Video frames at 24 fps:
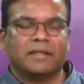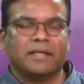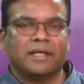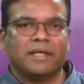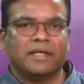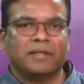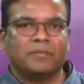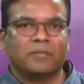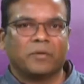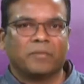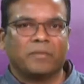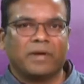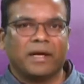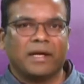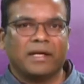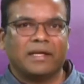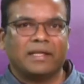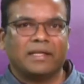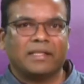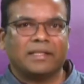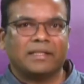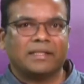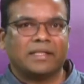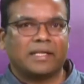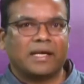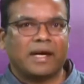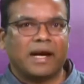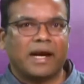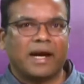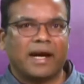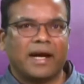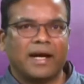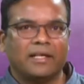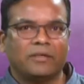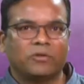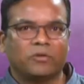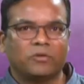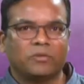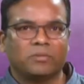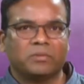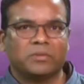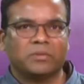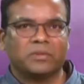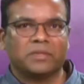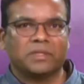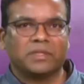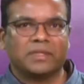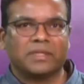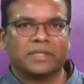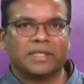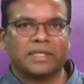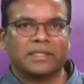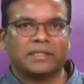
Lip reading: It is a high throughput